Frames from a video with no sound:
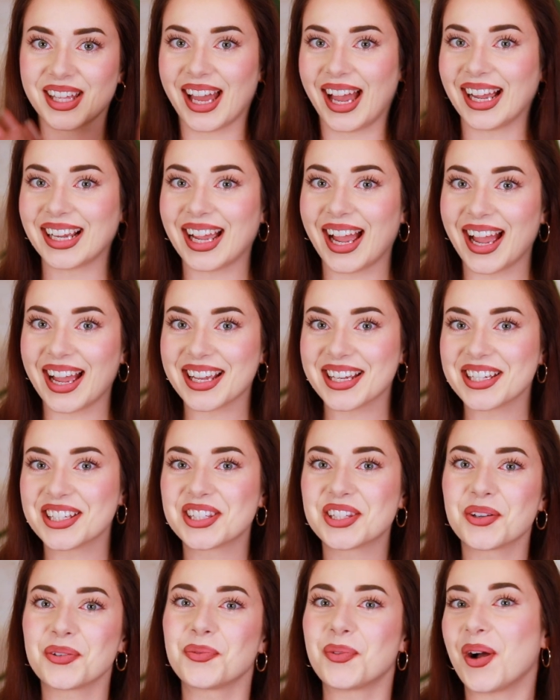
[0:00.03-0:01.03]
Hi
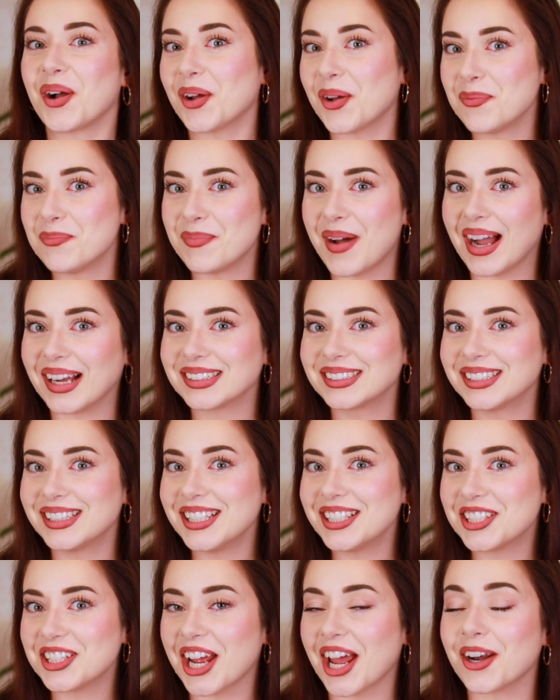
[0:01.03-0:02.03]
guys, welcome back to
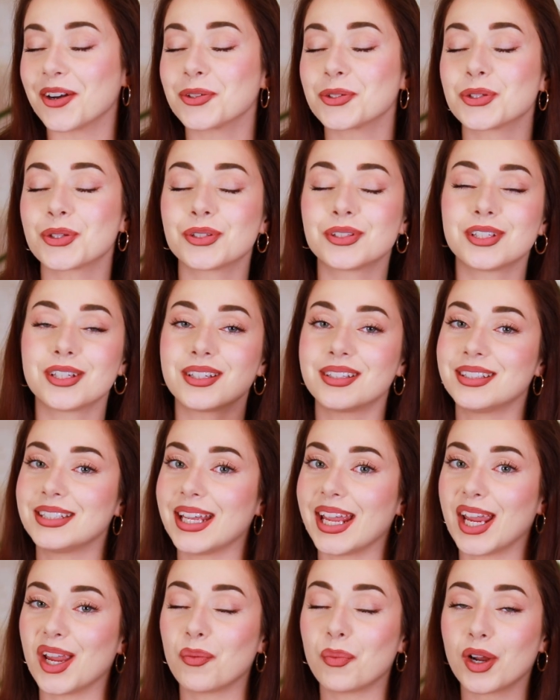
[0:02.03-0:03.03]
the channel. So
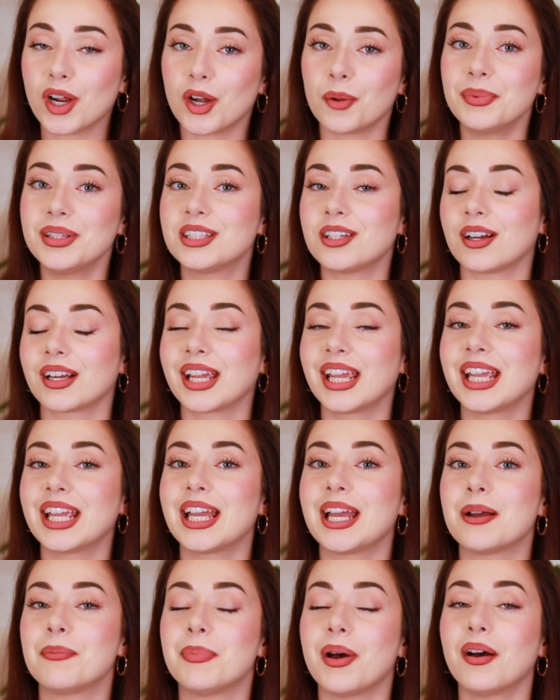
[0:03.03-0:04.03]
today we're gonna be
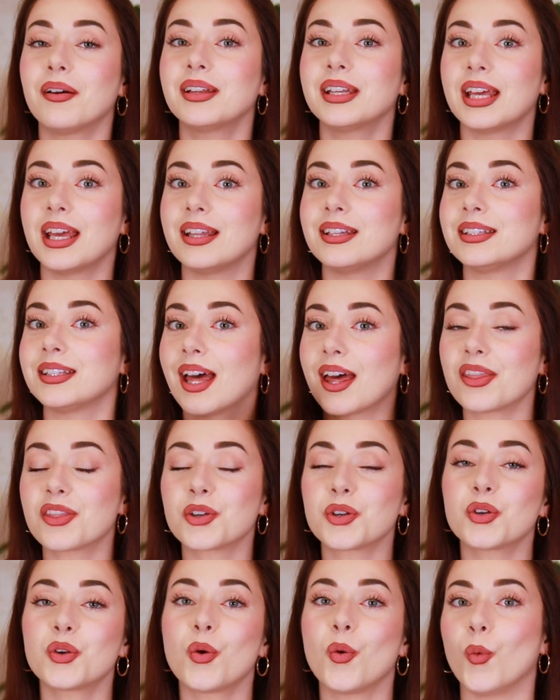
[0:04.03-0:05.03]
talking about
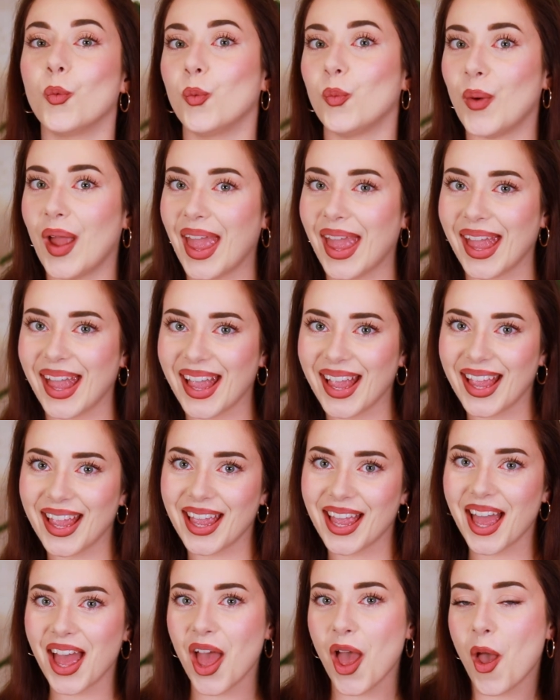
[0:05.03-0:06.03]
another
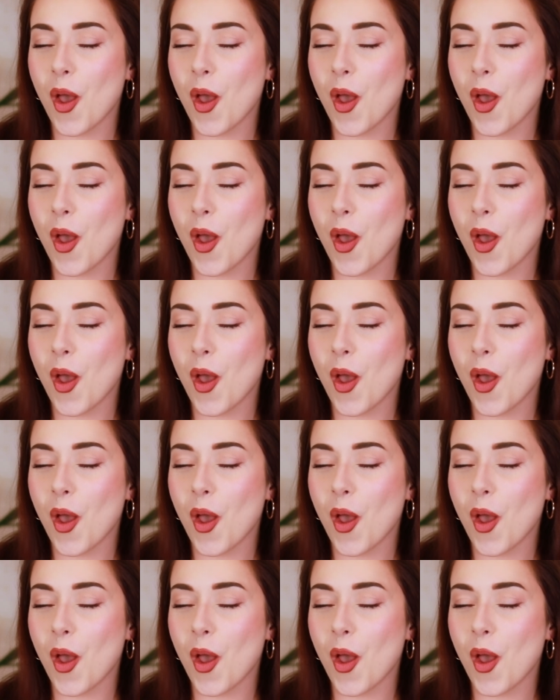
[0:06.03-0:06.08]
OUAI